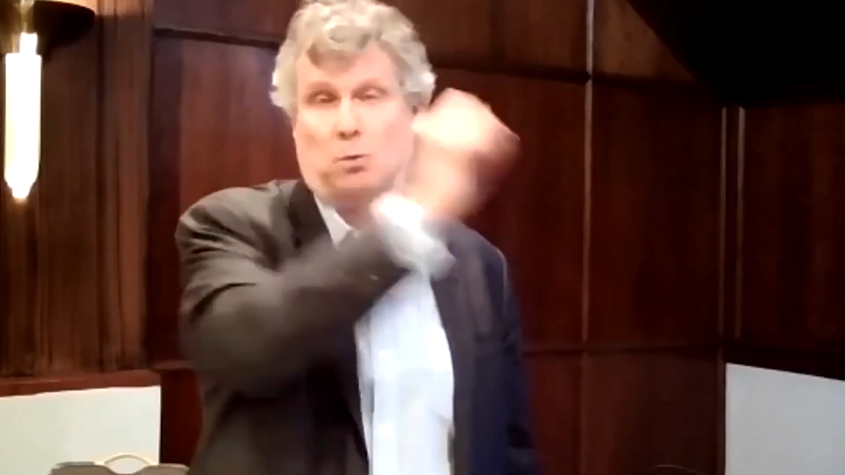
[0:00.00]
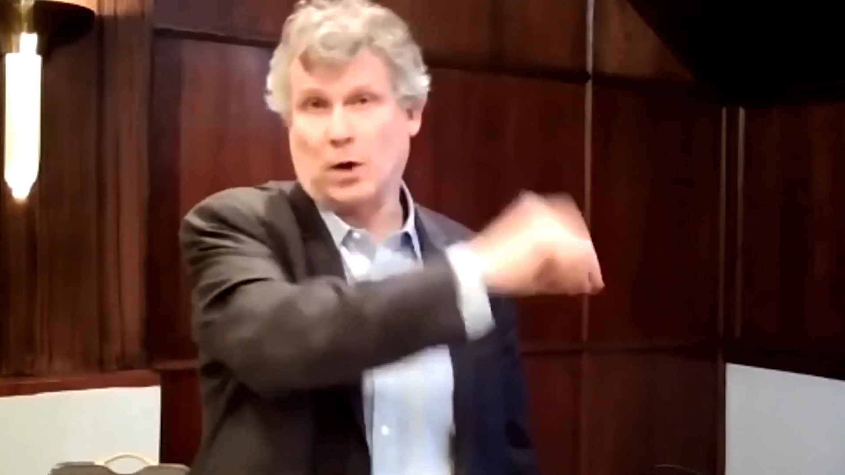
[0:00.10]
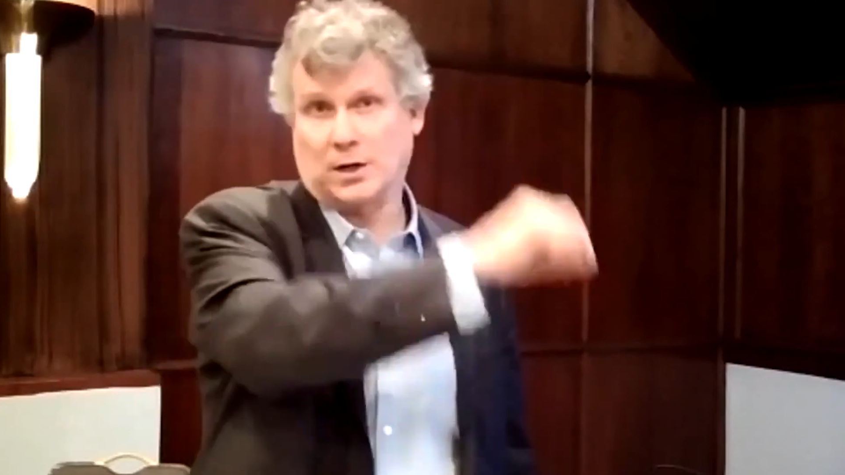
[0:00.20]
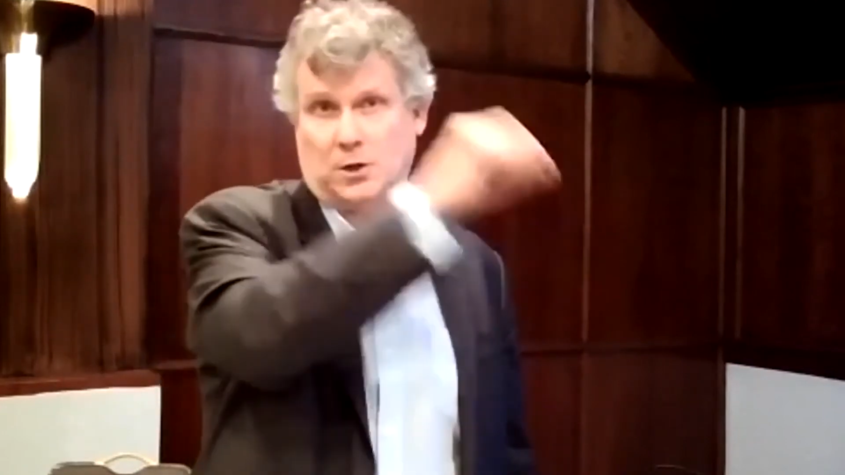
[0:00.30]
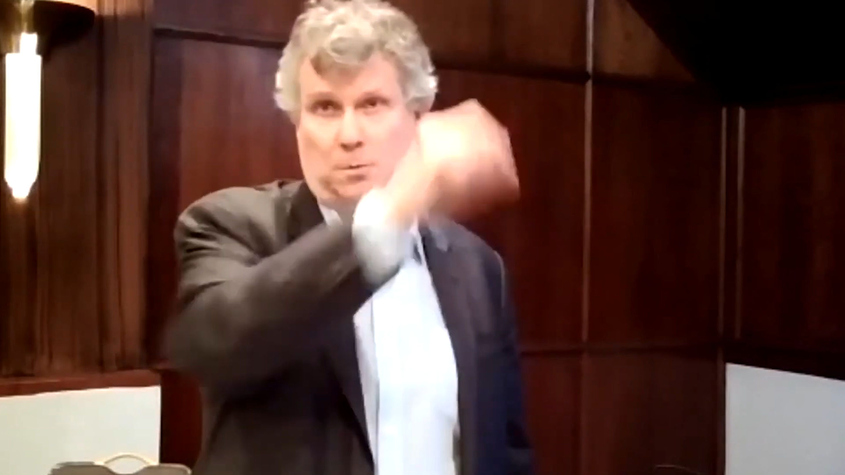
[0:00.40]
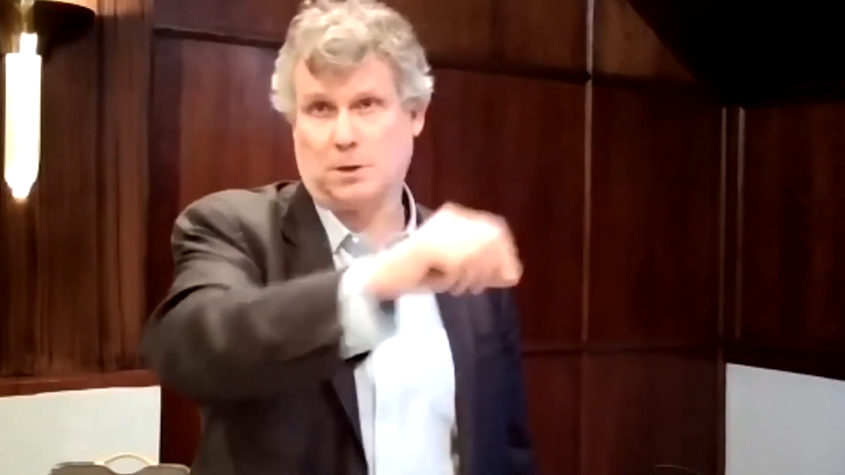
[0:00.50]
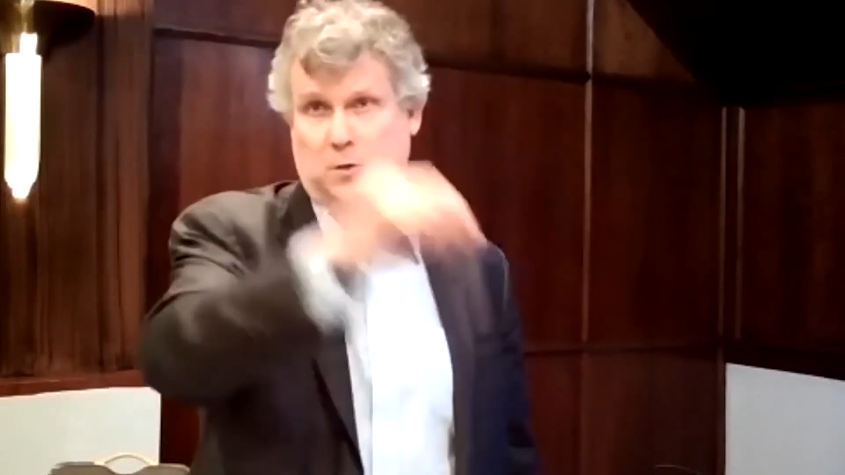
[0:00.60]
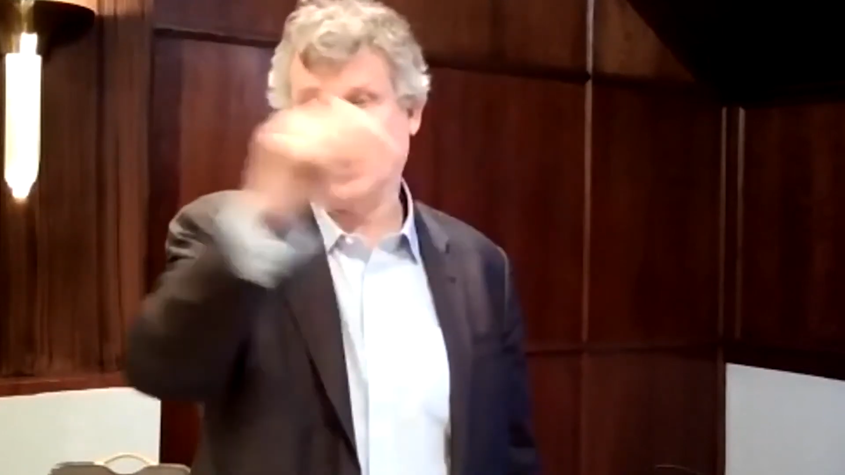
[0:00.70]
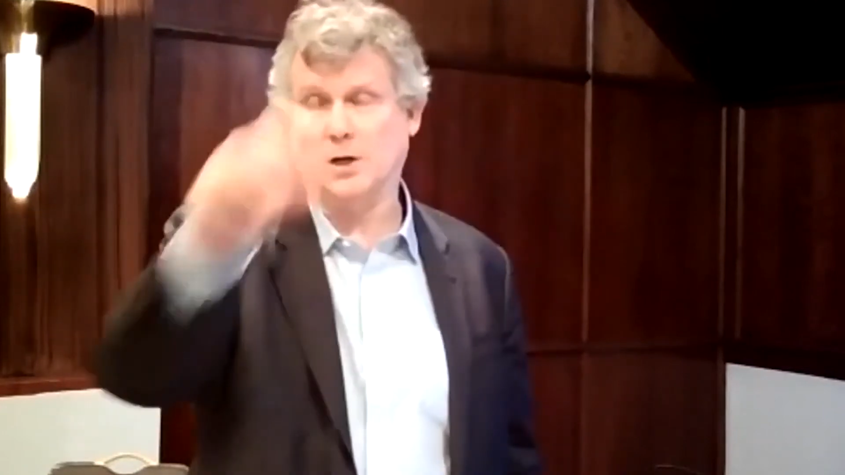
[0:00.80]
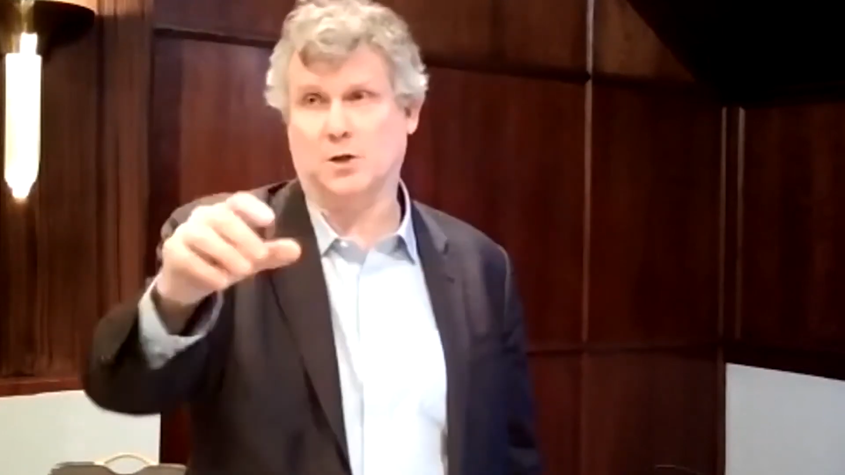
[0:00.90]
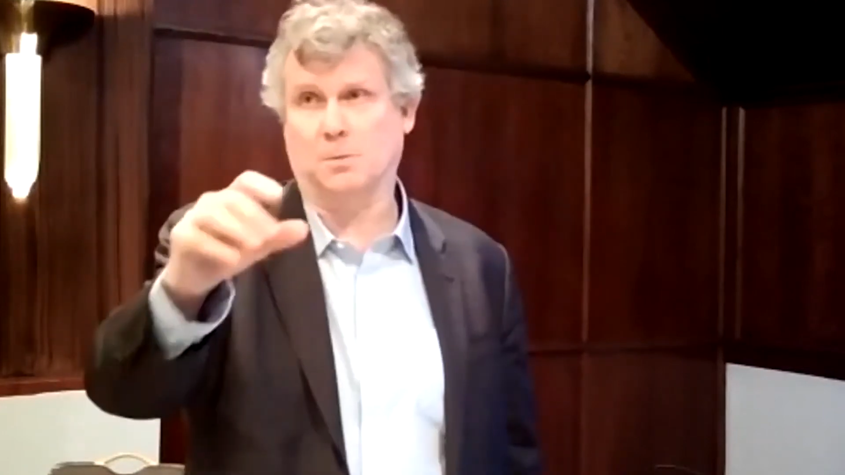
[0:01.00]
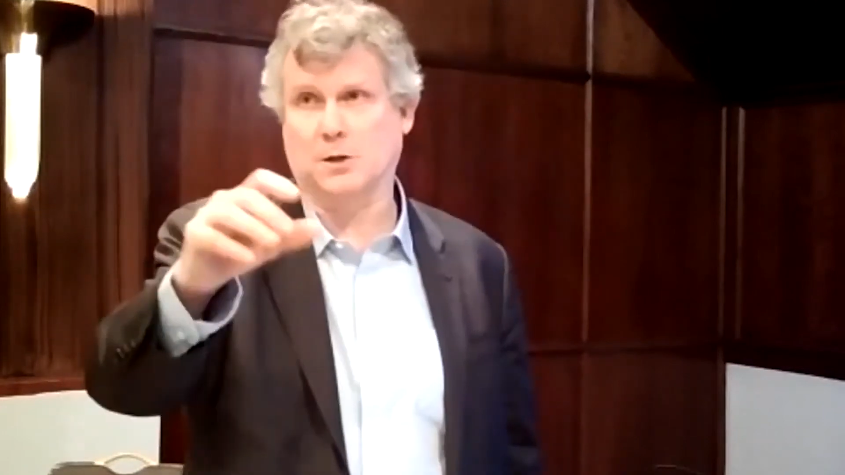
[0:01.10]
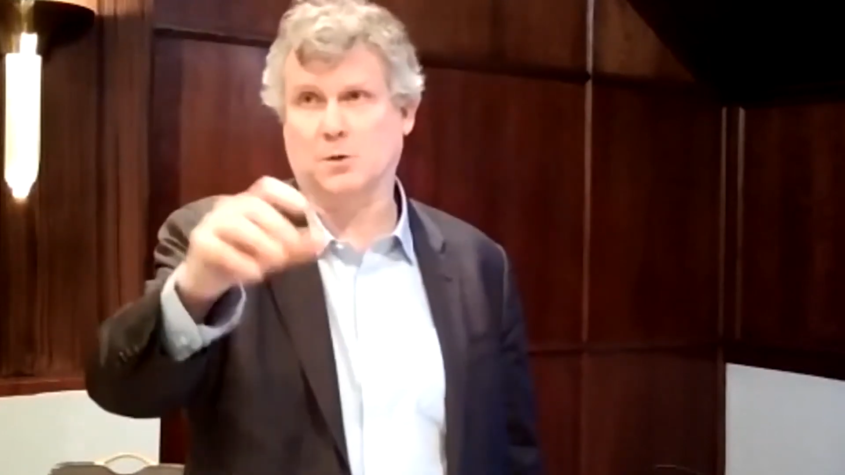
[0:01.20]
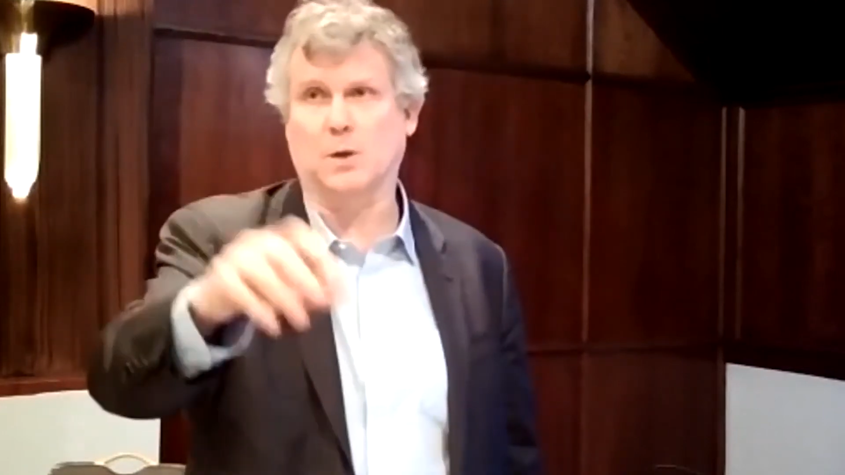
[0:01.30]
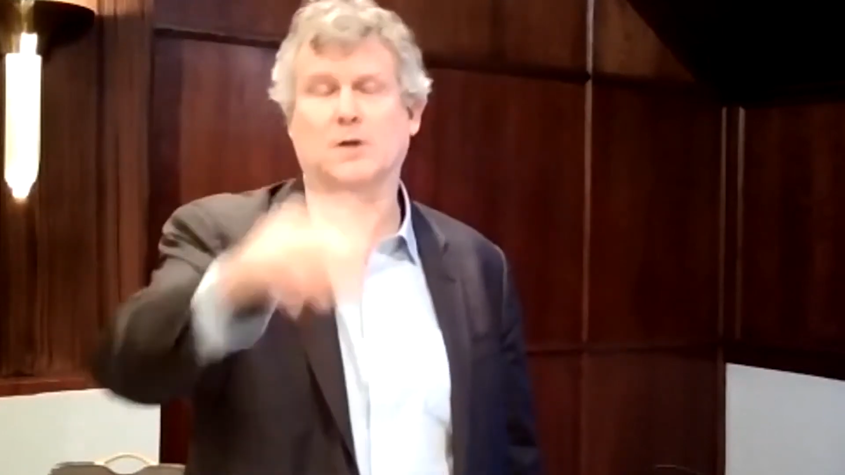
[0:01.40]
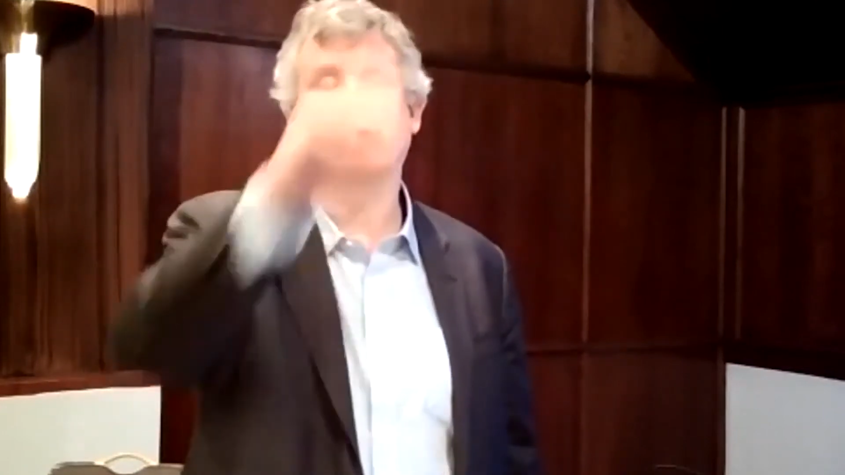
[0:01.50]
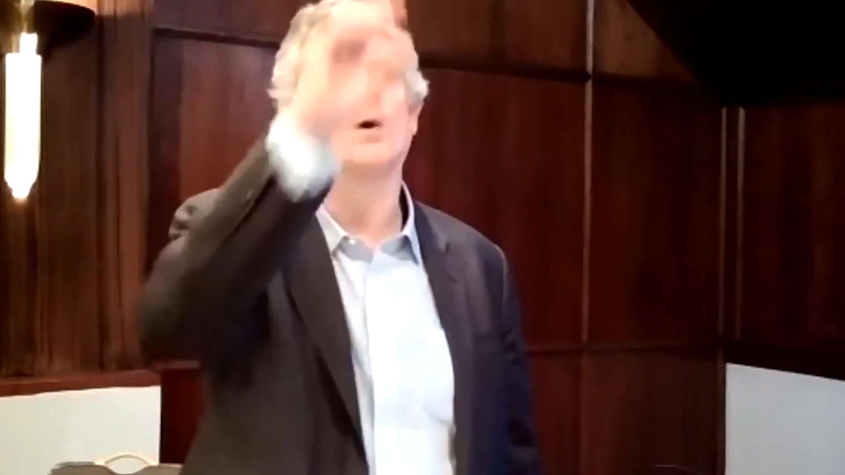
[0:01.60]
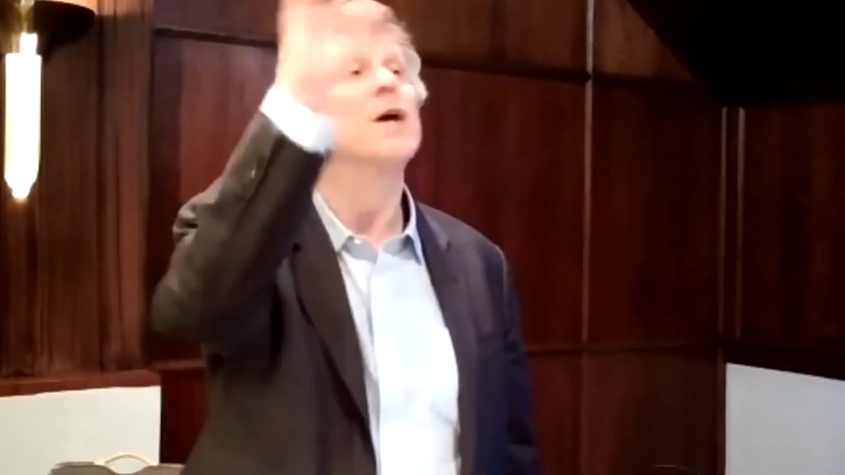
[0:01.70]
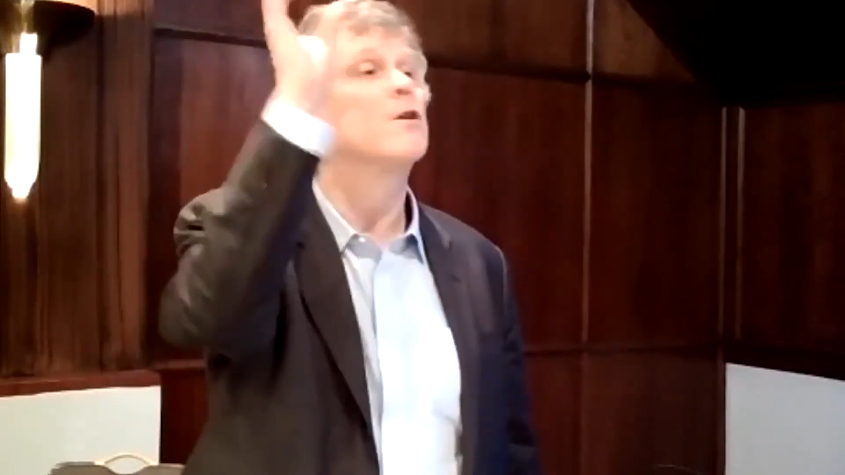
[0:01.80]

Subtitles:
1 to 2 plus 1 to 2 plus 1 to 2,